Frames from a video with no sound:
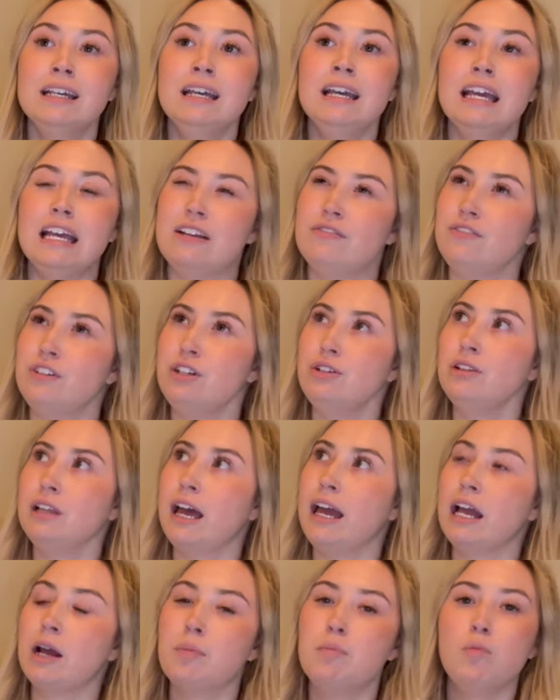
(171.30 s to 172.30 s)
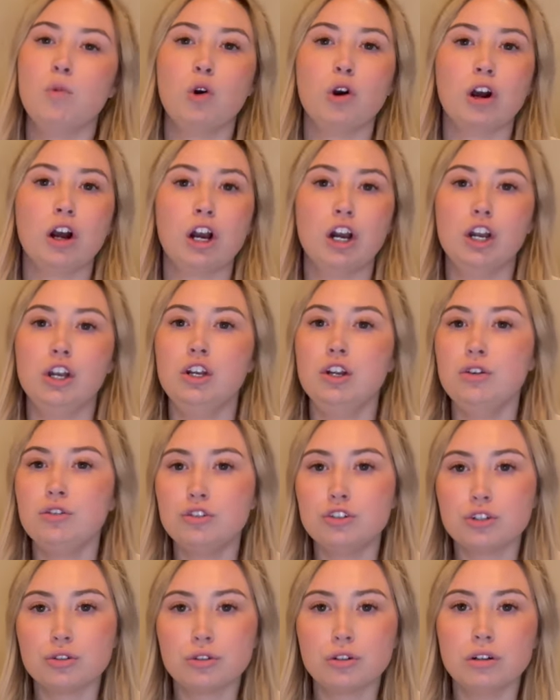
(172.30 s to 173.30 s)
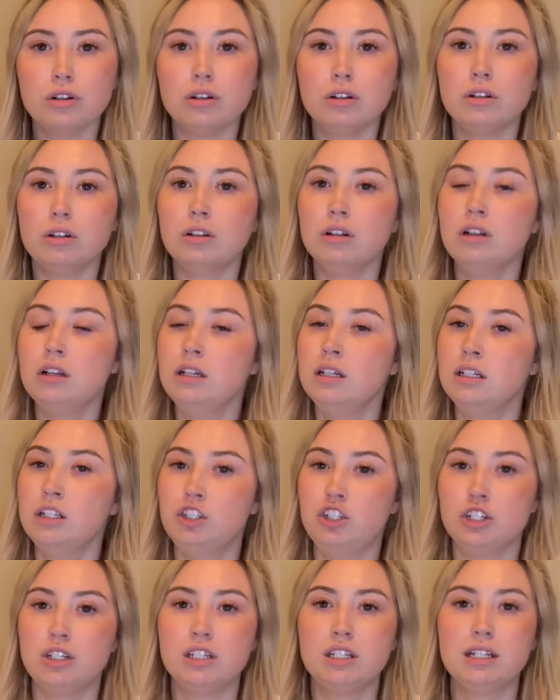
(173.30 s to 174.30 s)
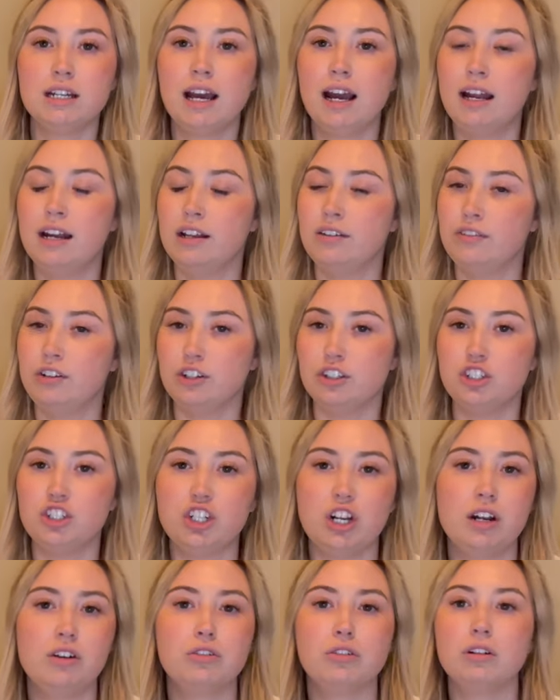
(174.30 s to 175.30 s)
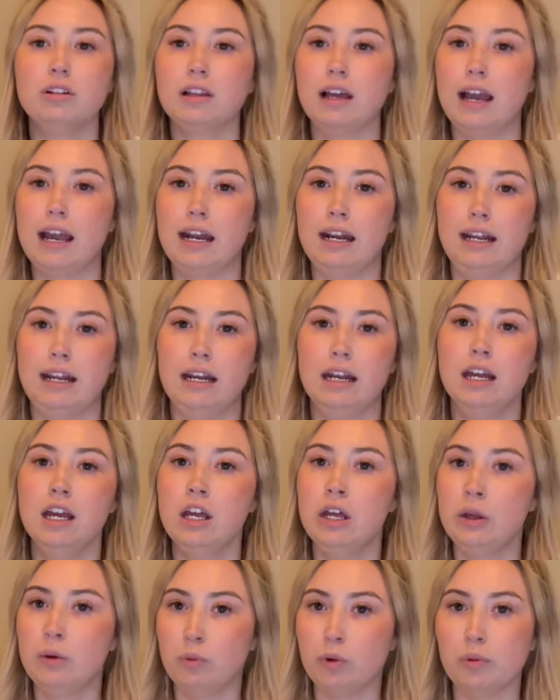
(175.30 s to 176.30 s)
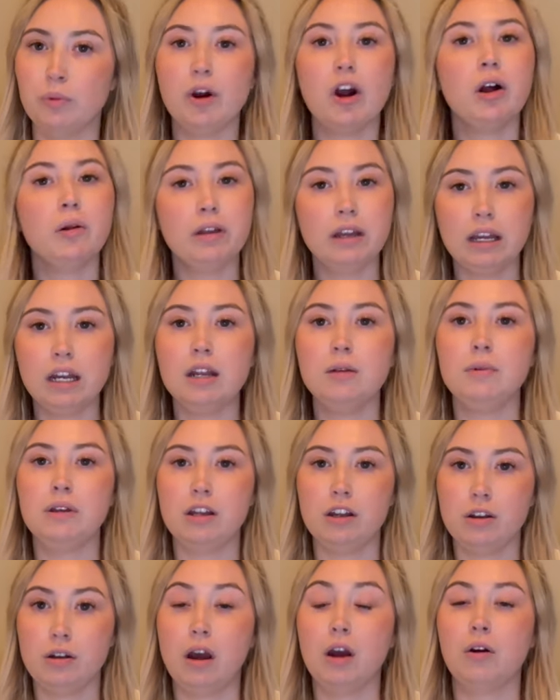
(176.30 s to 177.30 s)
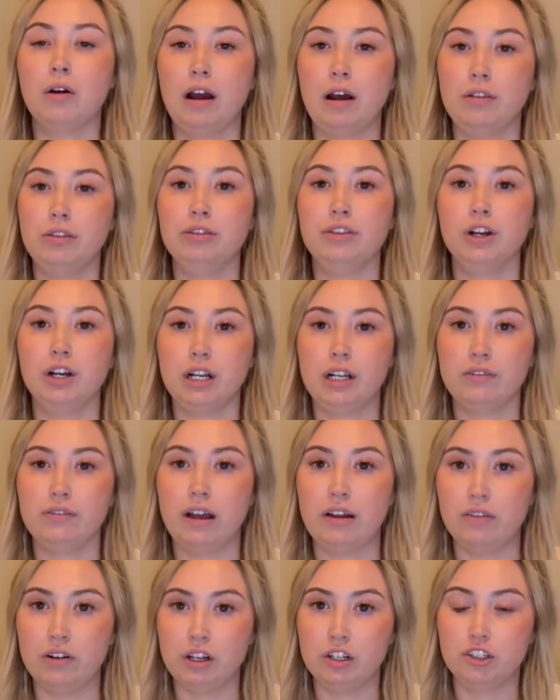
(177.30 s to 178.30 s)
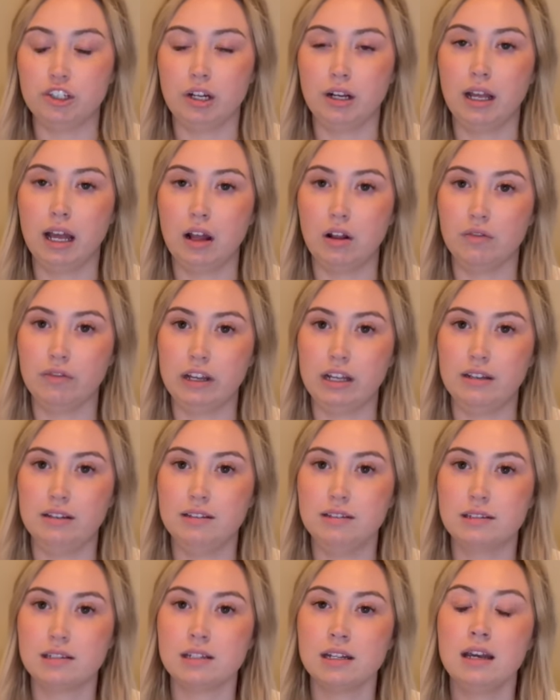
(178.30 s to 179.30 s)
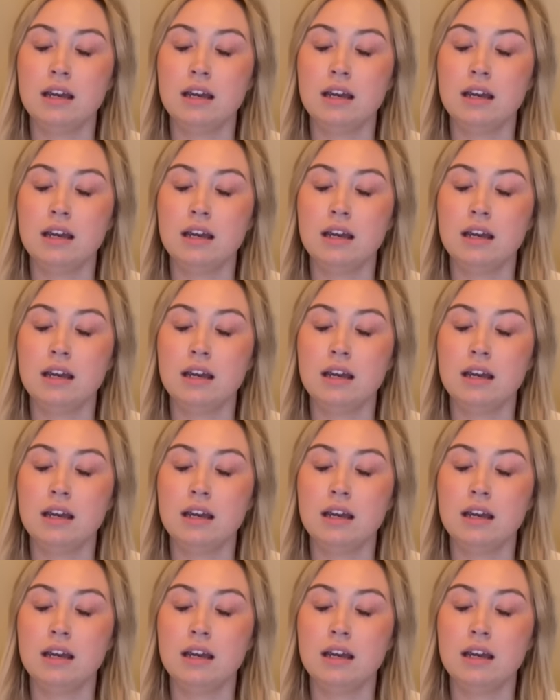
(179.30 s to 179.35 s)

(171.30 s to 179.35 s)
If you like more neutral, just kind of your general lighting, we're probably going to be around 3,500 kelvins.